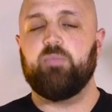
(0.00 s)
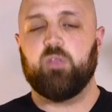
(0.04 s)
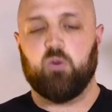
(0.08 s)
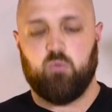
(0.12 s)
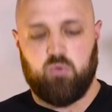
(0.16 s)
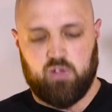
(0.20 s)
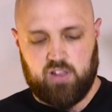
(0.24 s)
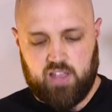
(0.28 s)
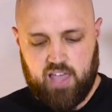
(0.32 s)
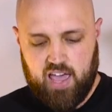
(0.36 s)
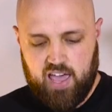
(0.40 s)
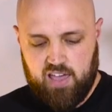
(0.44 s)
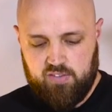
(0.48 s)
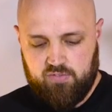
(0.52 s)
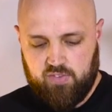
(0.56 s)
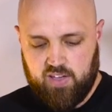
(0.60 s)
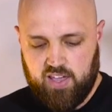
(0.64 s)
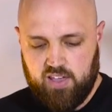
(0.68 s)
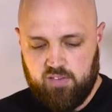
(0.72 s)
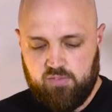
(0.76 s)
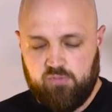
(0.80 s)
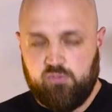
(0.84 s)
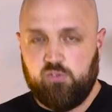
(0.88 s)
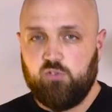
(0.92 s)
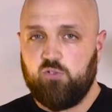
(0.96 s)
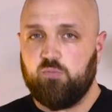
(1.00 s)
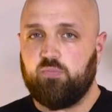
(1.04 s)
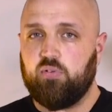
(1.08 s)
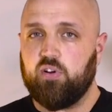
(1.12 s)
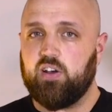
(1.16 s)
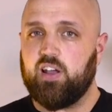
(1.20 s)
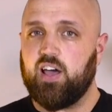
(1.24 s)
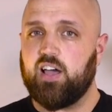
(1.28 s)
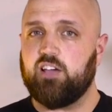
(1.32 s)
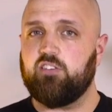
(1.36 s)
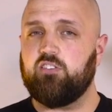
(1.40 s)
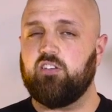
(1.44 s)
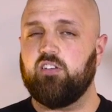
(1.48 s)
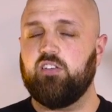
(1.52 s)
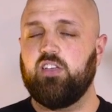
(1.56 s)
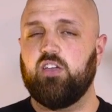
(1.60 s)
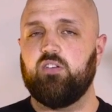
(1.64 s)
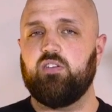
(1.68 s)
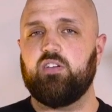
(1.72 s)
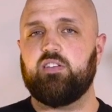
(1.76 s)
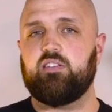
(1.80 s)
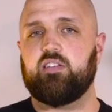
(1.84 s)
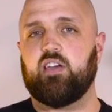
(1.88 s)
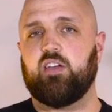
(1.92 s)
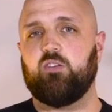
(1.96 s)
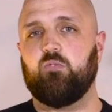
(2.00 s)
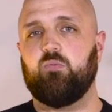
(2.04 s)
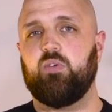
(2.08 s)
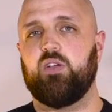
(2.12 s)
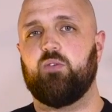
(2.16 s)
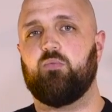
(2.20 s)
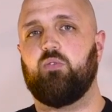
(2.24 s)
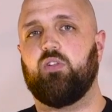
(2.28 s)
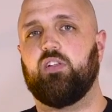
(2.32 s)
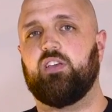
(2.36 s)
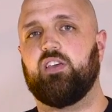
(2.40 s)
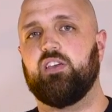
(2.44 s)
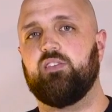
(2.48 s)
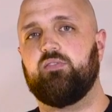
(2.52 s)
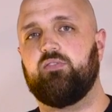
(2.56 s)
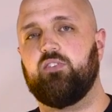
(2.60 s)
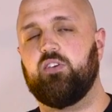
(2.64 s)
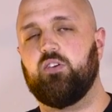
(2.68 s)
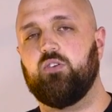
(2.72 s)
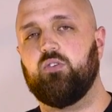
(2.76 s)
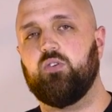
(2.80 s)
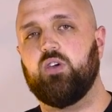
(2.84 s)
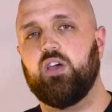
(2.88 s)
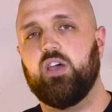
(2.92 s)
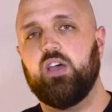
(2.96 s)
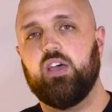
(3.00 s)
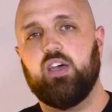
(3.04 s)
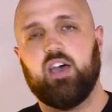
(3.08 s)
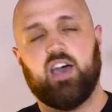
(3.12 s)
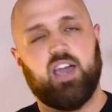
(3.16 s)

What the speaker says: we'll have a full production unit and we will give you